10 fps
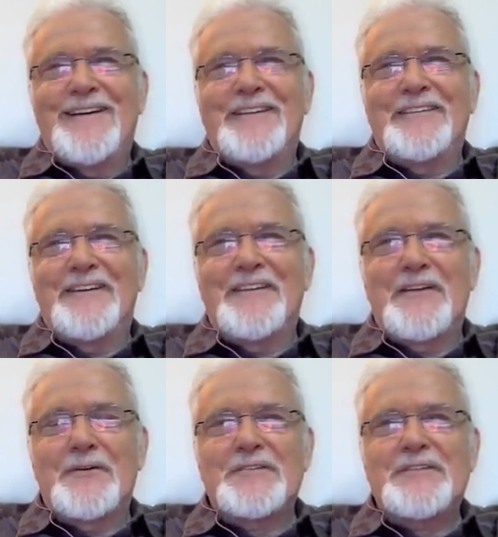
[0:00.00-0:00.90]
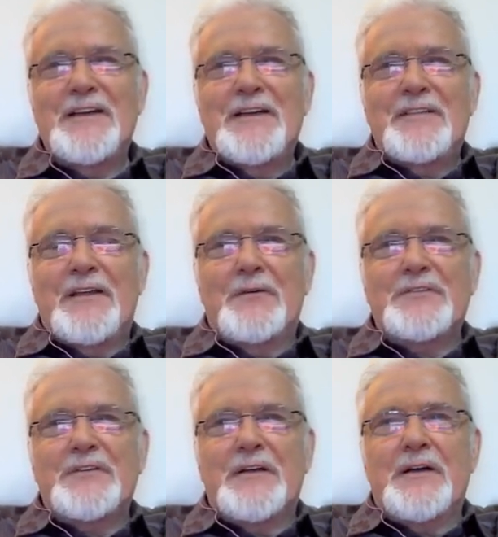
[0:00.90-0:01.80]
and
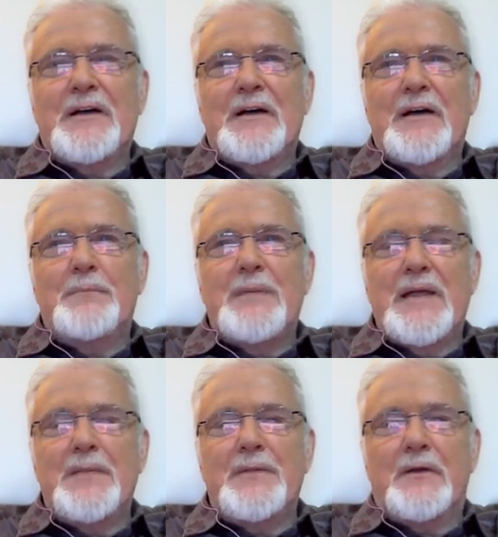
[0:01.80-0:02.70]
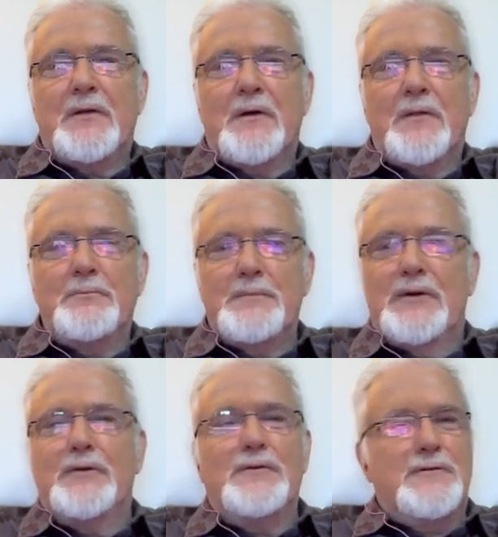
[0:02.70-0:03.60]
there was a band there called
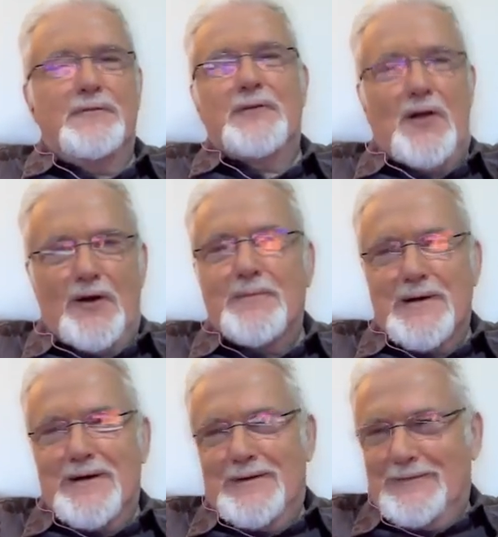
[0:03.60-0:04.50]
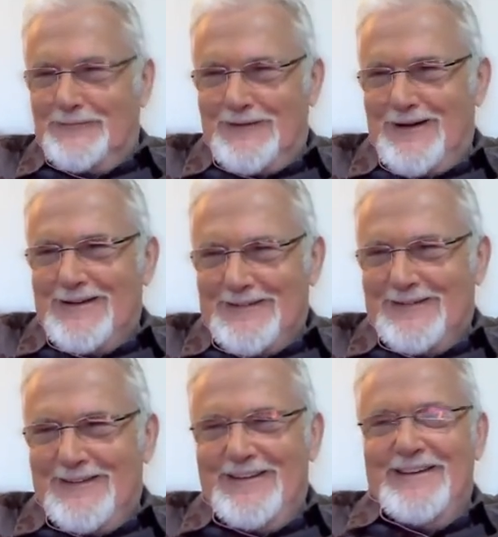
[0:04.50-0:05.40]
Mirror of Karma,
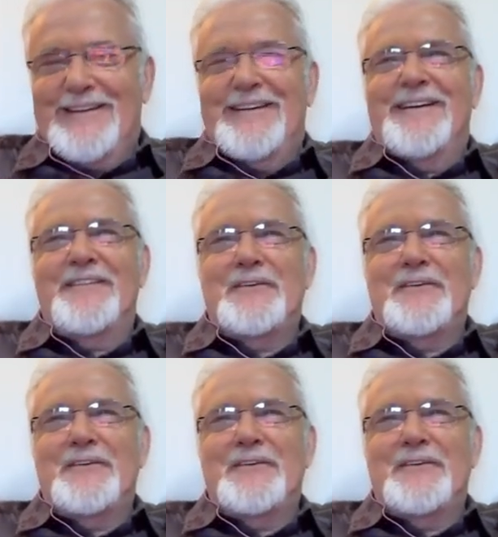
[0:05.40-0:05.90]
right? Wow.